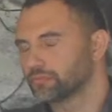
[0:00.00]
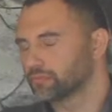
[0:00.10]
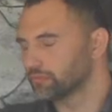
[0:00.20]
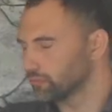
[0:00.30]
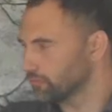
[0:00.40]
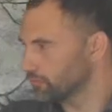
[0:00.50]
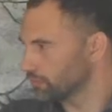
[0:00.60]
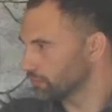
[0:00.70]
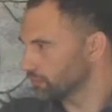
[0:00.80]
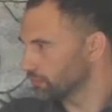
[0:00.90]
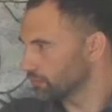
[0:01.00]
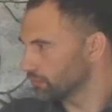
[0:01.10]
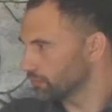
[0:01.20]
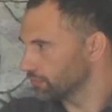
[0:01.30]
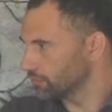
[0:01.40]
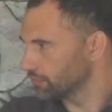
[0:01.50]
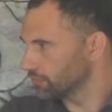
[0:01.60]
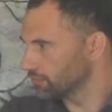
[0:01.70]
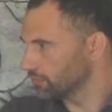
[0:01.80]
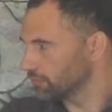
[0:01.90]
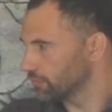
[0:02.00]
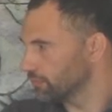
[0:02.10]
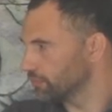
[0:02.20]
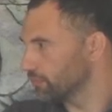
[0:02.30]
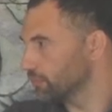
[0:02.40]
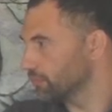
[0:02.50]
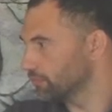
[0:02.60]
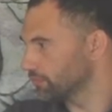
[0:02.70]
No words are spoken by the person on screen.